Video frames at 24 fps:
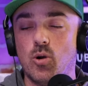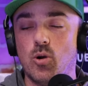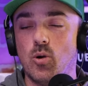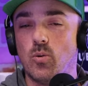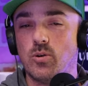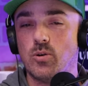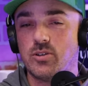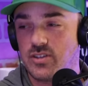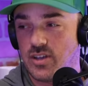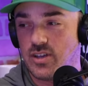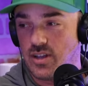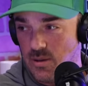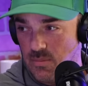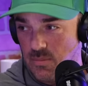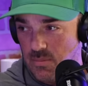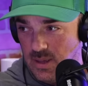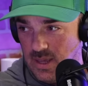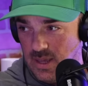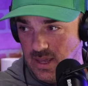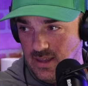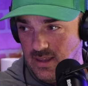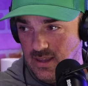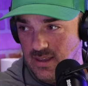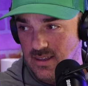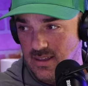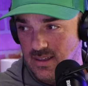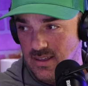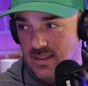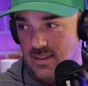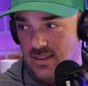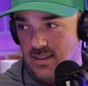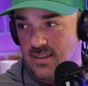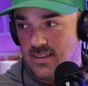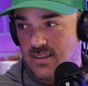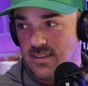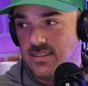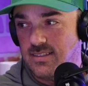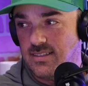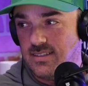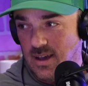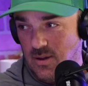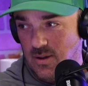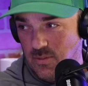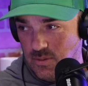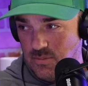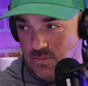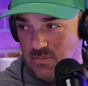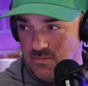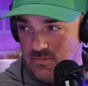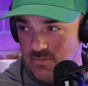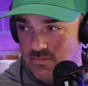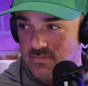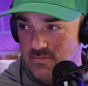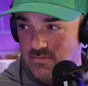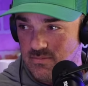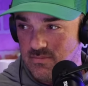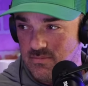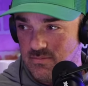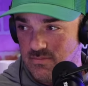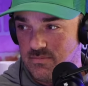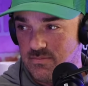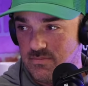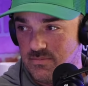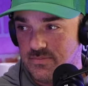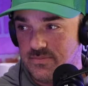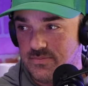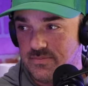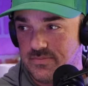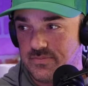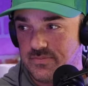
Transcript: it was going to be. That would. I mean,